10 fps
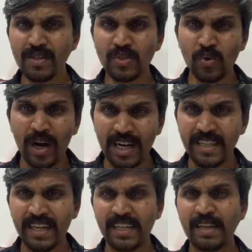So at
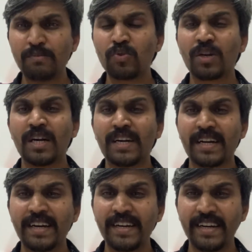that time you can't
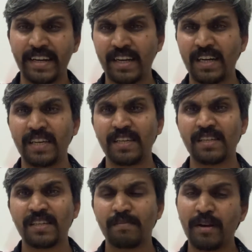write directly
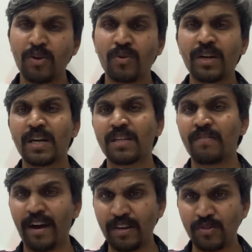by looking at the
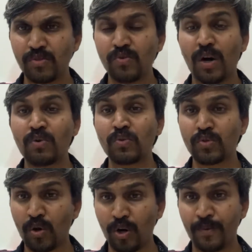values. You have to
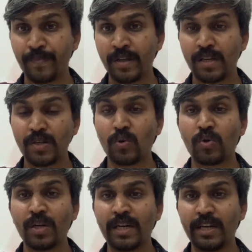solve.
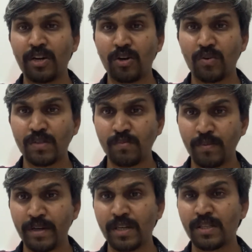Total anti-clockwise
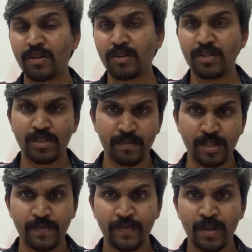moment is equal to this
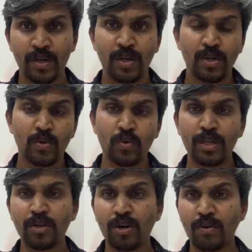much.
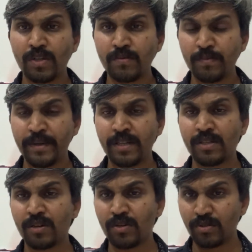total clockwise movement is
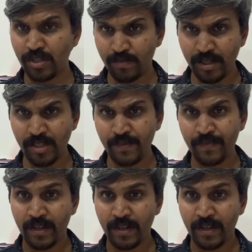equal to this much.